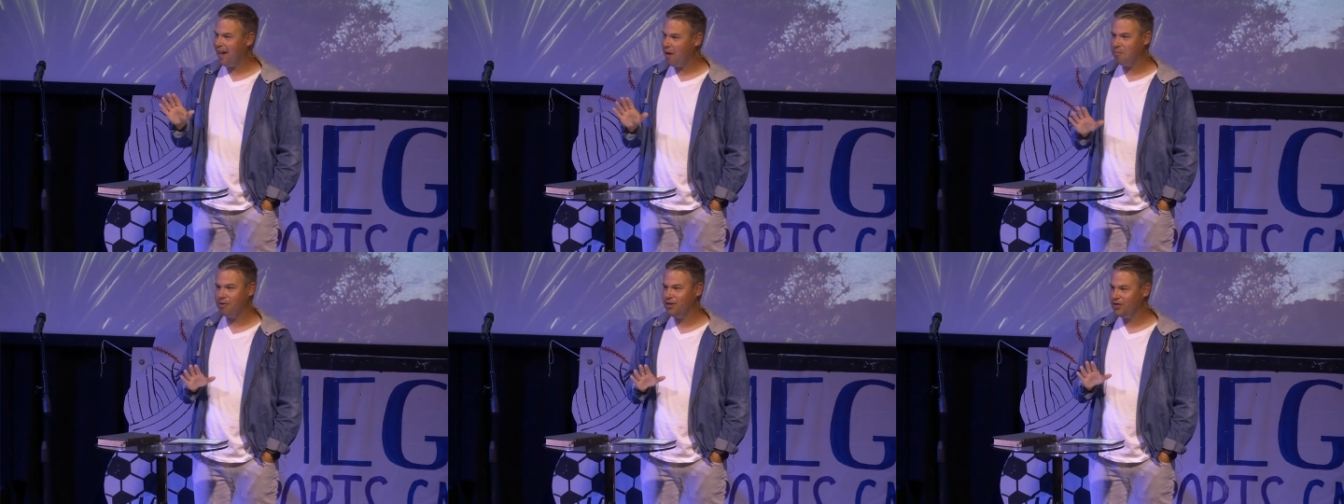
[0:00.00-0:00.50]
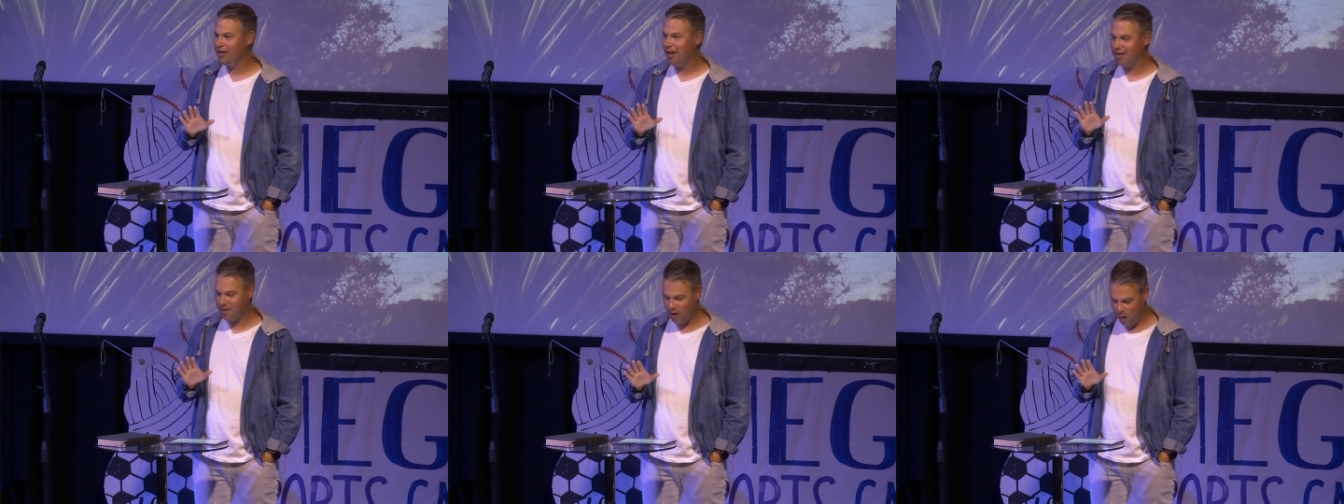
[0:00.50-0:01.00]
on preaching
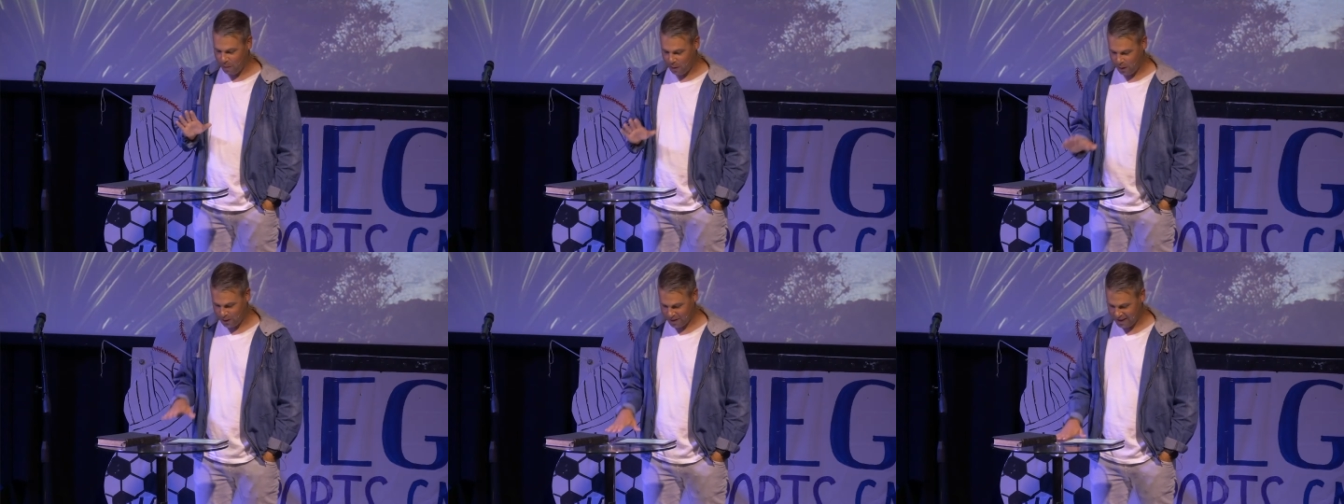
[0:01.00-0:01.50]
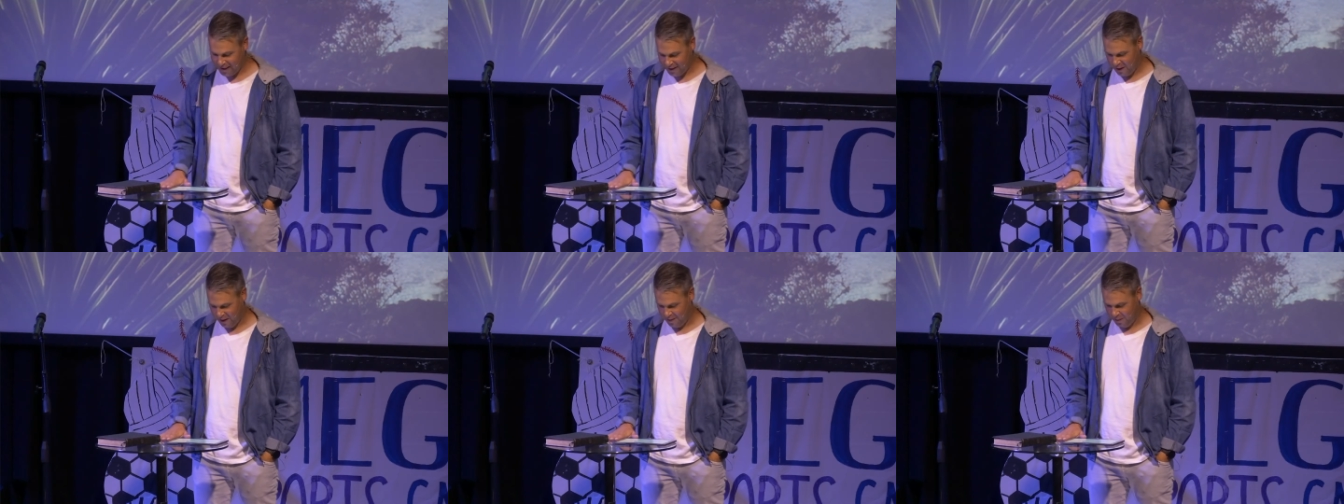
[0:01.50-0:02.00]
on Psalm
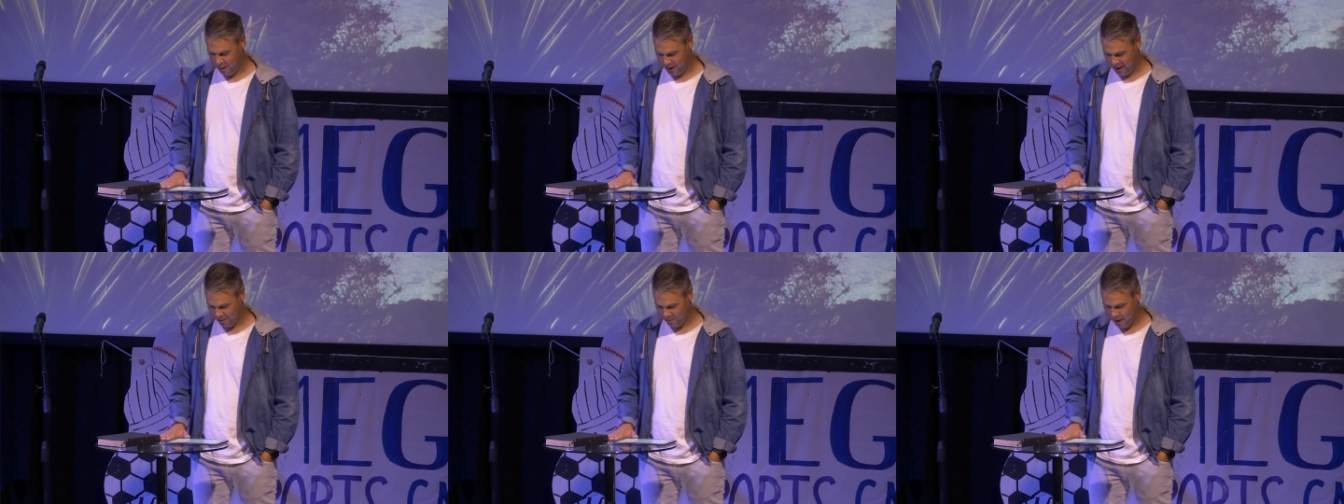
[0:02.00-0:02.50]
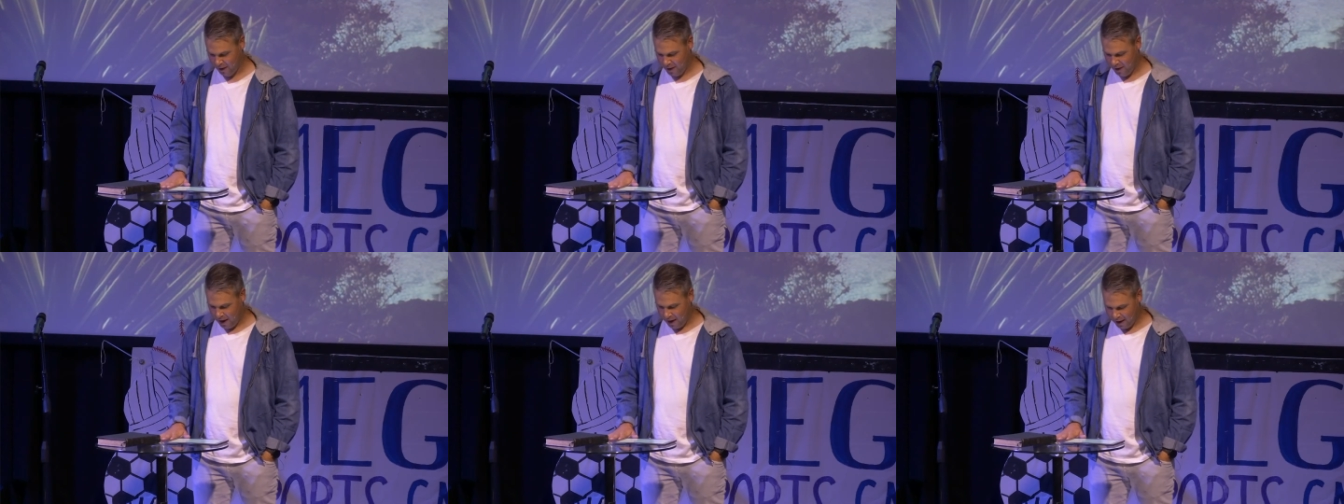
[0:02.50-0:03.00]
13 this morning,
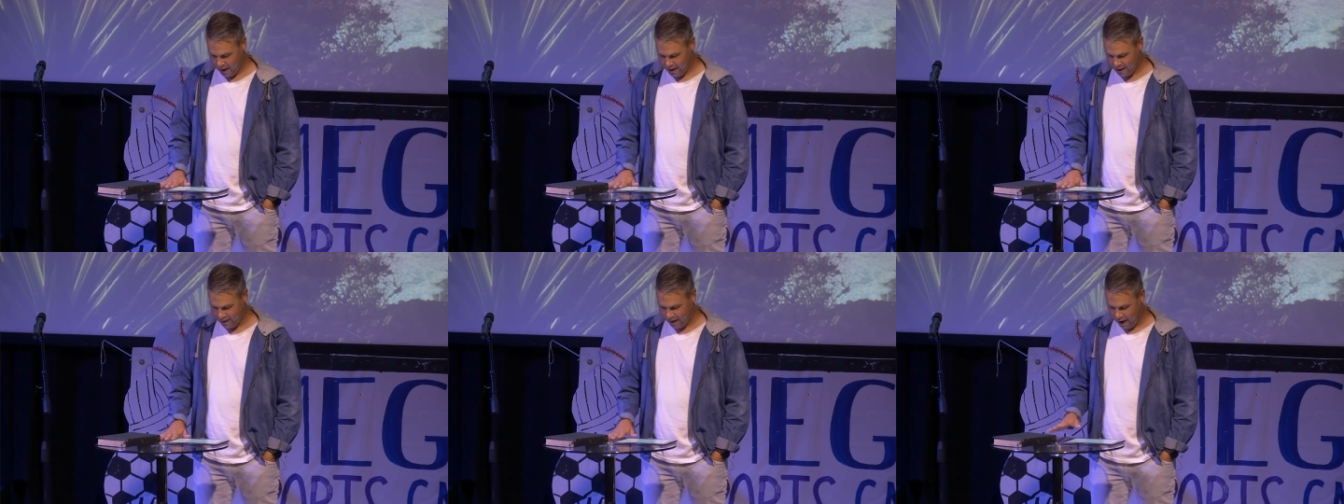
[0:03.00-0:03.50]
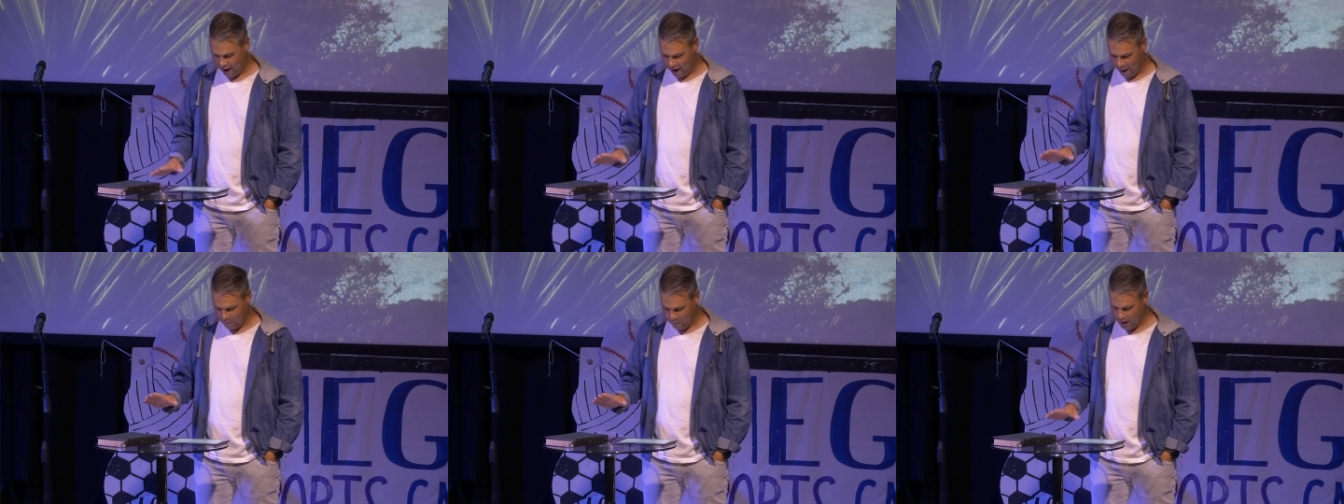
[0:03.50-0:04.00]
and
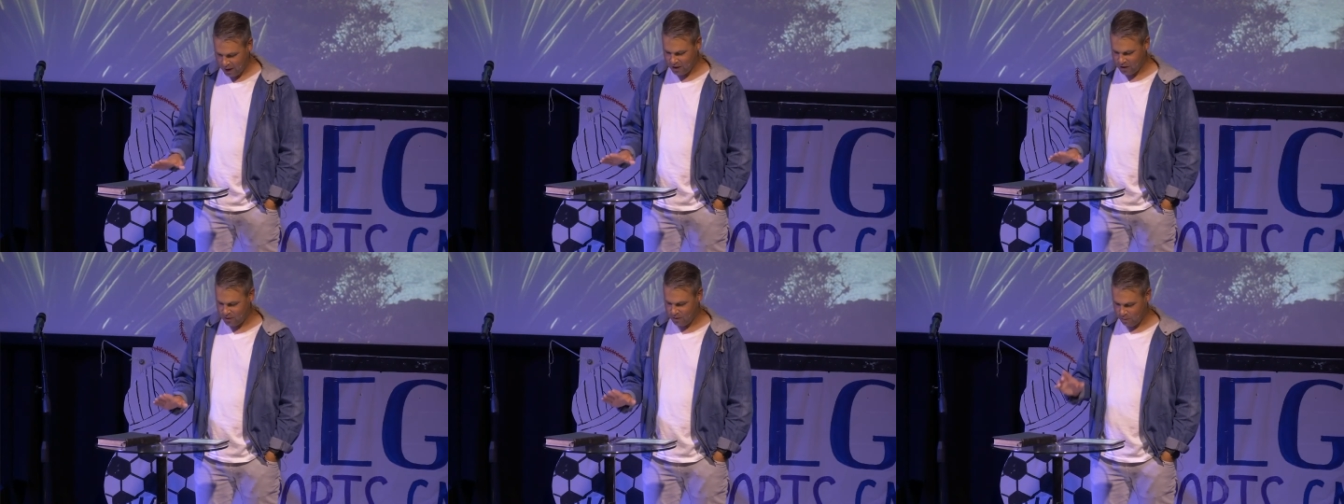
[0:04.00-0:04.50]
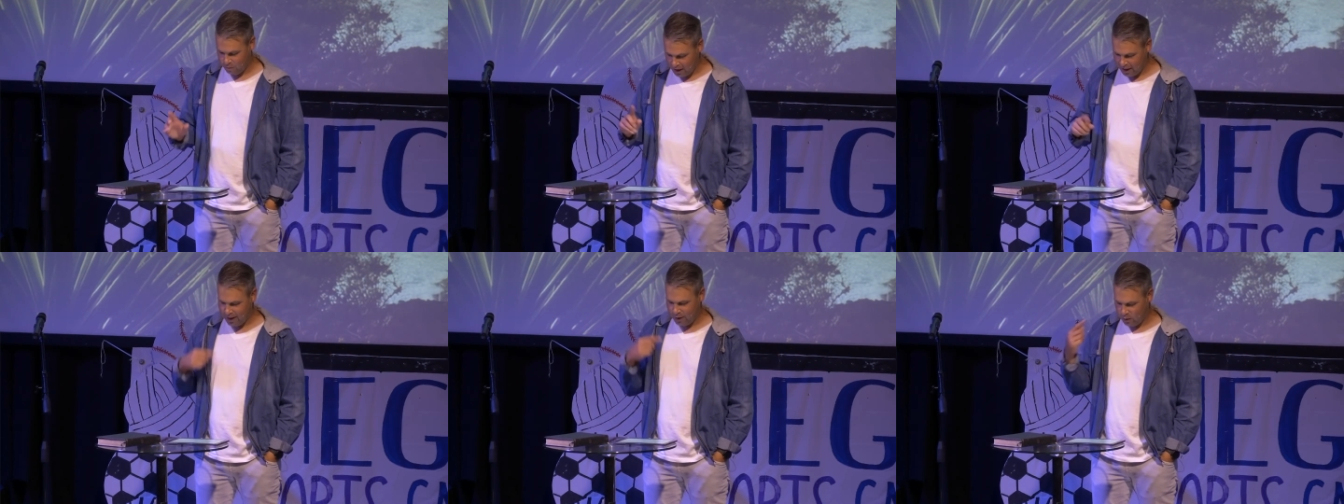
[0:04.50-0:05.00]
I finished
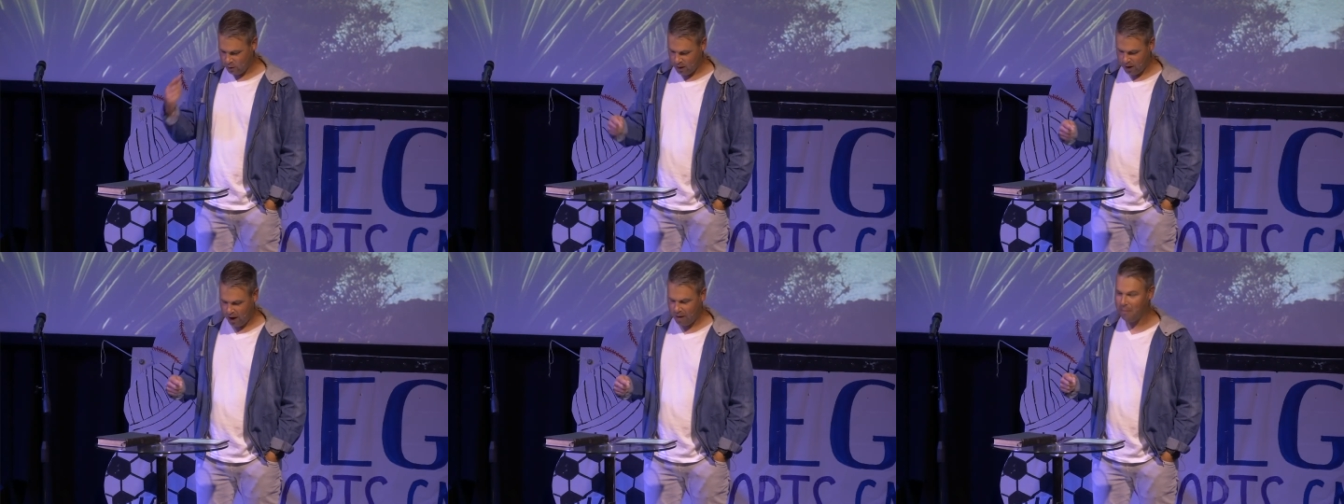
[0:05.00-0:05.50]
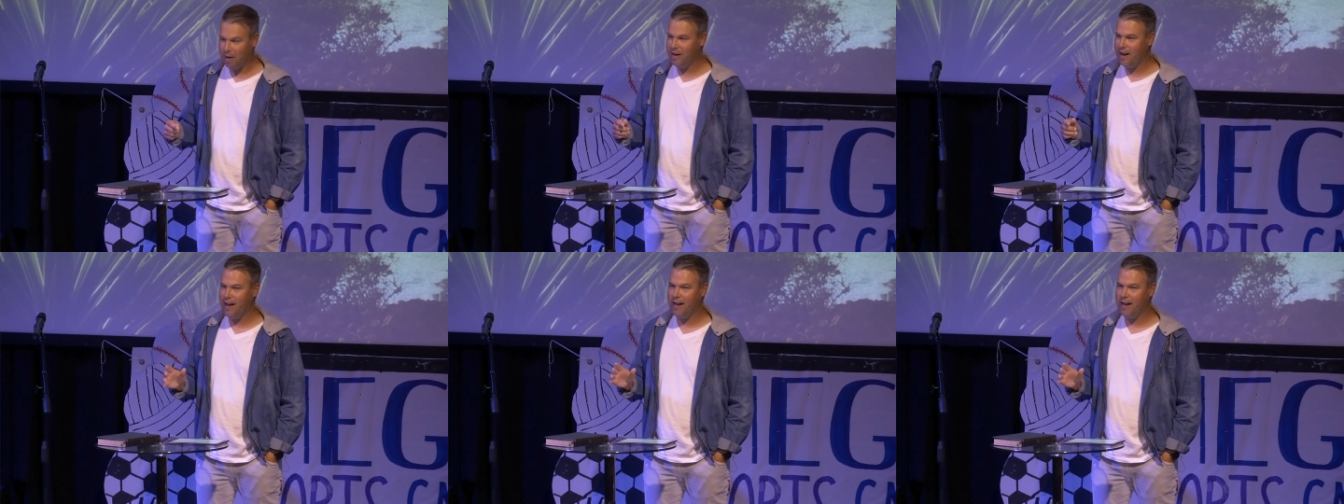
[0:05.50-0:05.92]
reading through it on Monday.